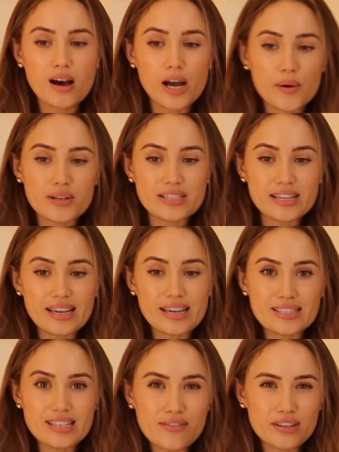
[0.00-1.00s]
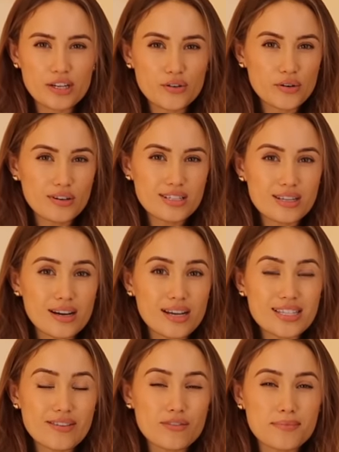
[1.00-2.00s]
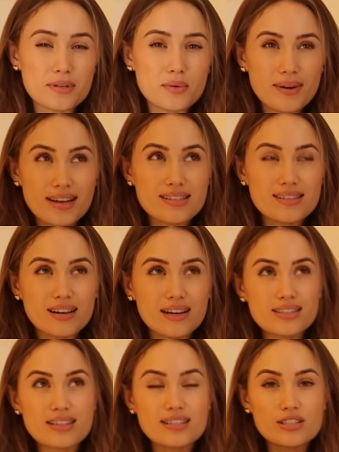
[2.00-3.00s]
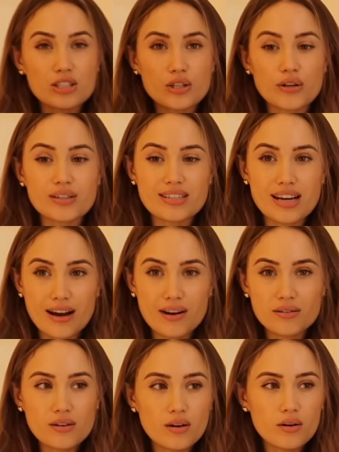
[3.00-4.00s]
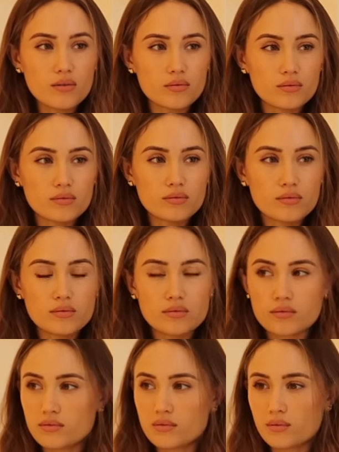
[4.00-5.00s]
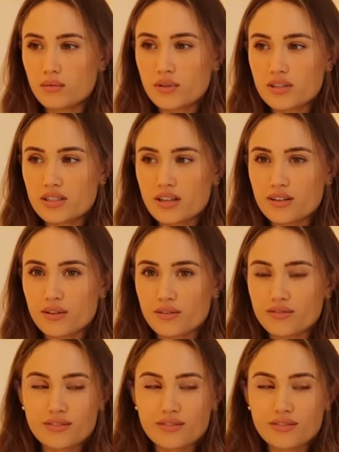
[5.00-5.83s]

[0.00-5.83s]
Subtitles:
I would say it's definitely true to size. If you're between sizes, go down. Oh, what just turned off?